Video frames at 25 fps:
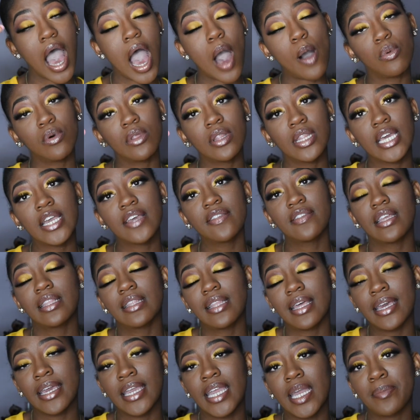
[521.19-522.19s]
I will leave the
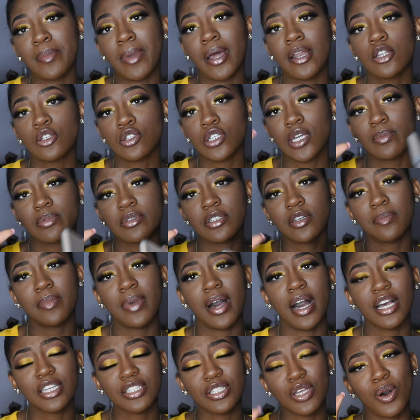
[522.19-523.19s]
link in my description
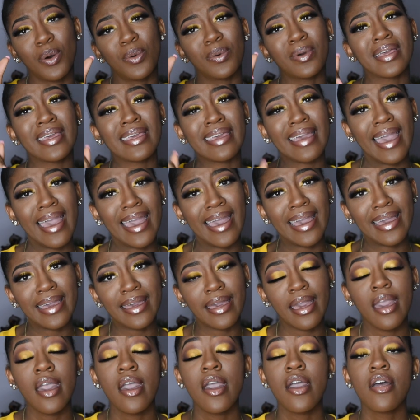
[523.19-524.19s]
box.
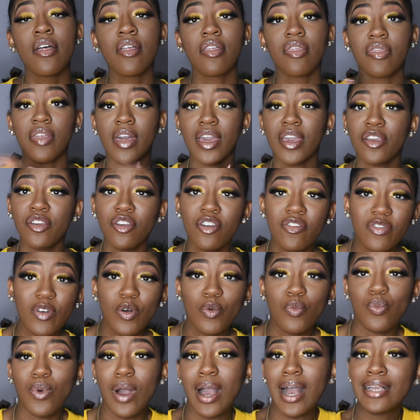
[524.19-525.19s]
Okay, thank you
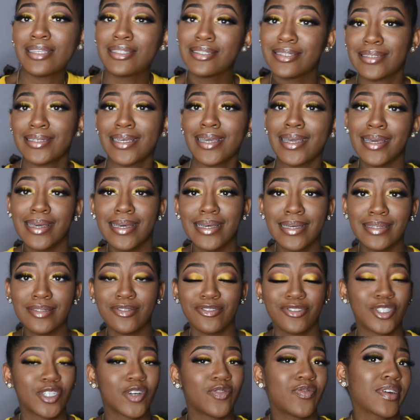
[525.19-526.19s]
for
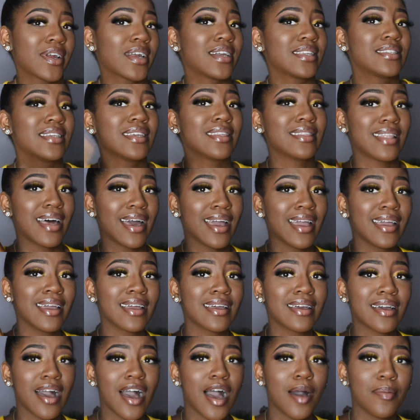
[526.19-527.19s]
watching. Don't forget to
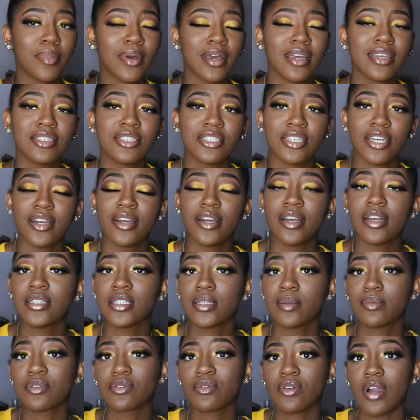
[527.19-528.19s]
like, comment, share, and
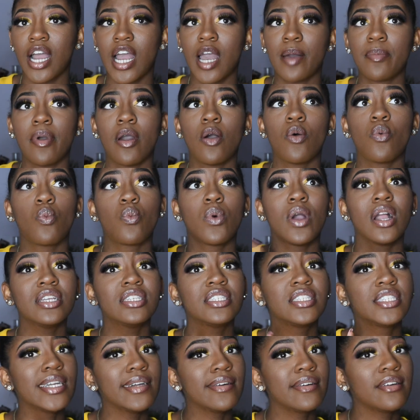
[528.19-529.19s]
subscribe. And which
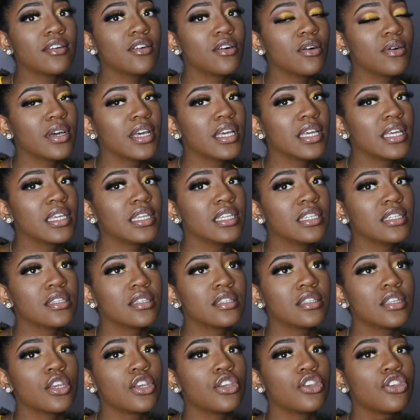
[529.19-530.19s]
cereal
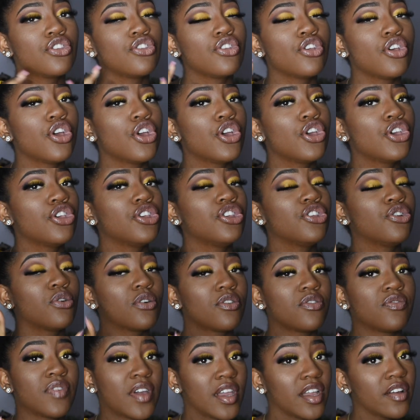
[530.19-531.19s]
is
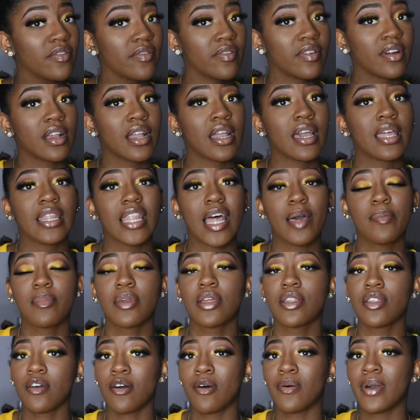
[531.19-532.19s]
your favorite? Let
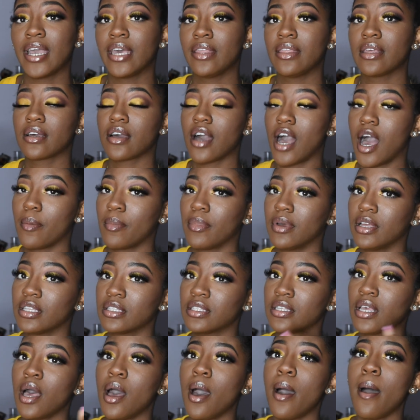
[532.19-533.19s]
me know in the
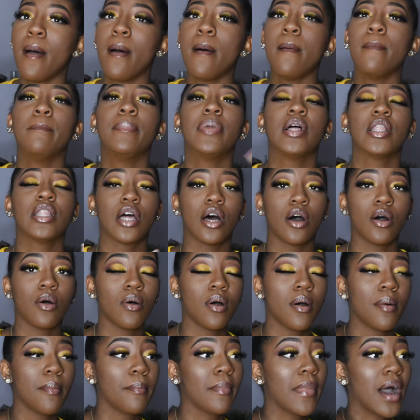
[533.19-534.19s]
comments
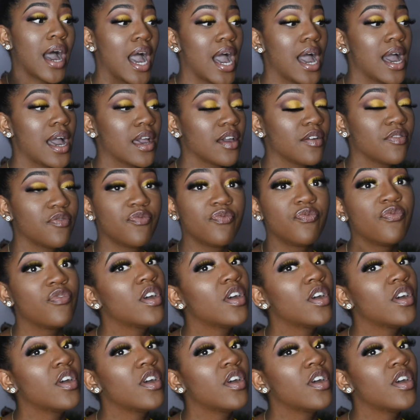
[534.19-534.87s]
below. My